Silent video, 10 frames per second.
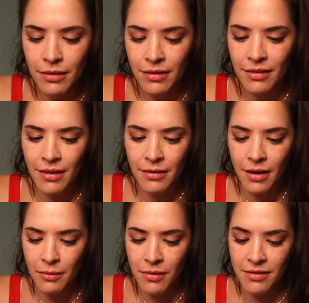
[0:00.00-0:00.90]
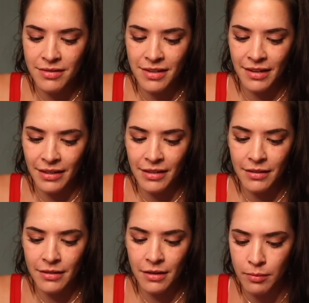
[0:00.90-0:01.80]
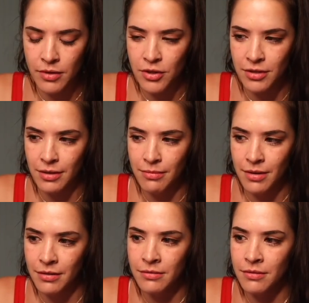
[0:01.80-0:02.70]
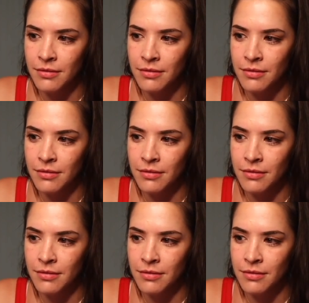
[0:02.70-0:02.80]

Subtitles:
All right, one second here, pushing the button.